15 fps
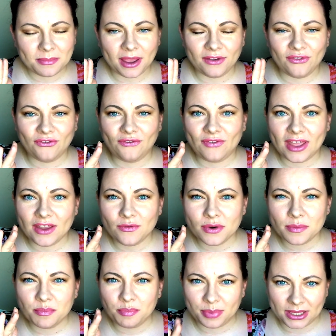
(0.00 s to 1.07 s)
My
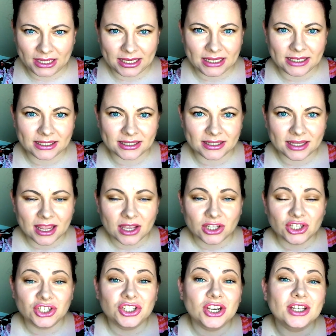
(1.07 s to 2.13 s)
favorite piece
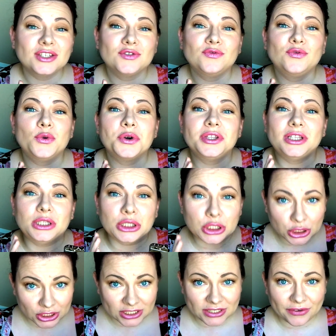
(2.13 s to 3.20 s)
just for the
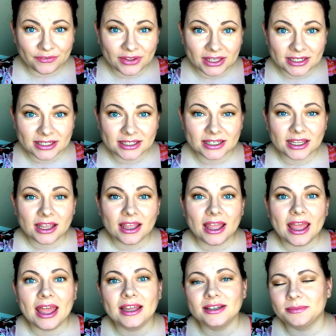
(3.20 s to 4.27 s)
looks of it
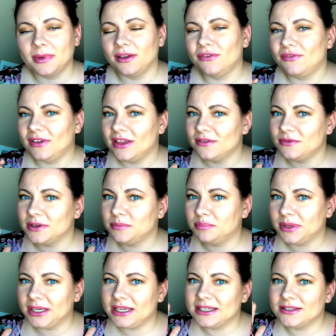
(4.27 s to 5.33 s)
and my favorite
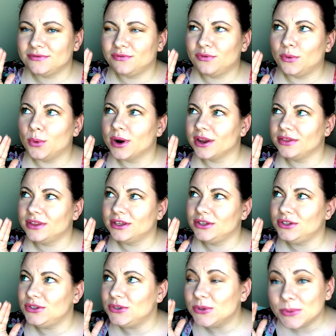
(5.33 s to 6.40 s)
piece for the
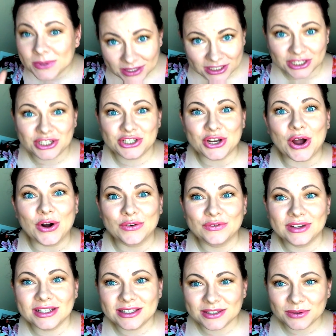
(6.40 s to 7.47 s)
usage
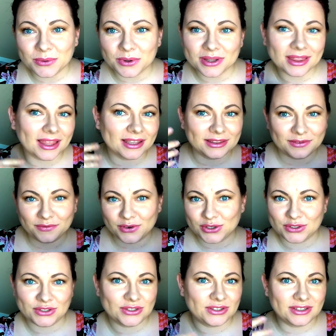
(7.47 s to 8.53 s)
of it or like
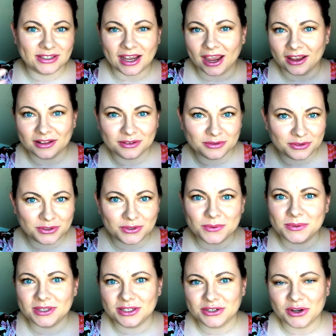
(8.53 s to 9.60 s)
versatile
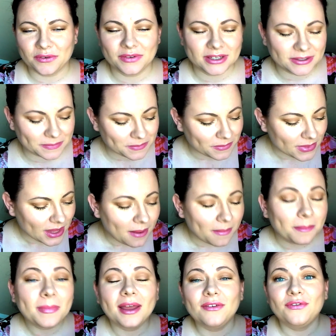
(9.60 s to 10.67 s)
usage of it.
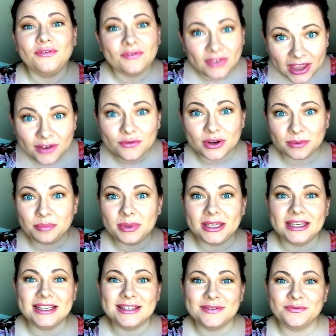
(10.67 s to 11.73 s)
My favorite
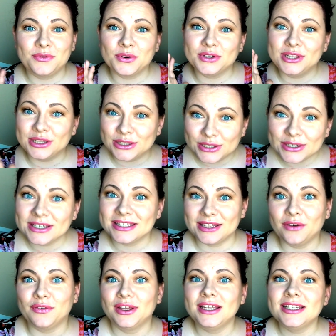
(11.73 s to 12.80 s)
piece for the looks
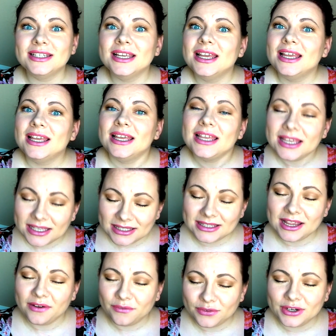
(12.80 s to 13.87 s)
of it is
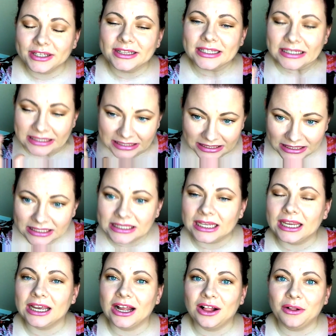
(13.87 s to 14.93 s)
definitely
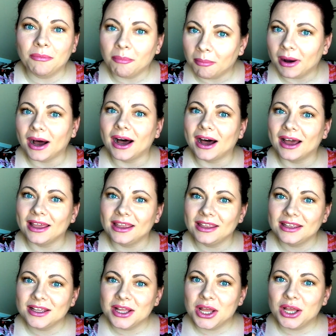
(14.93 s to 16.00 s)
still my
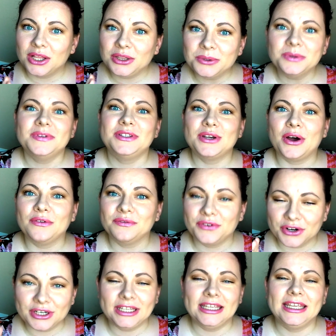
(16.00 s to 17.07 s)
Louis Vuitton
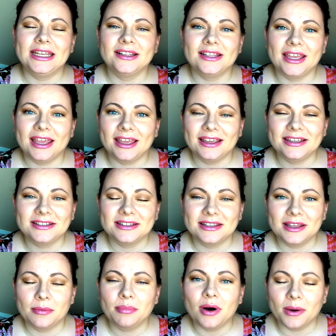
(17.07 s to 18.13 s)
Vernicle in
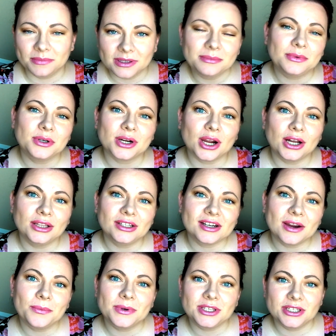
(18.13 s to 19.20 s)
the Pomme d'Amour
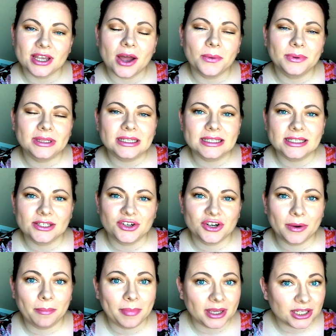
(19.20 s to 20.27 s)
color which I will insert
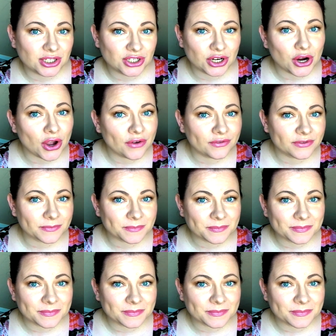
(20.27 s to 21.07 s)
a picture of.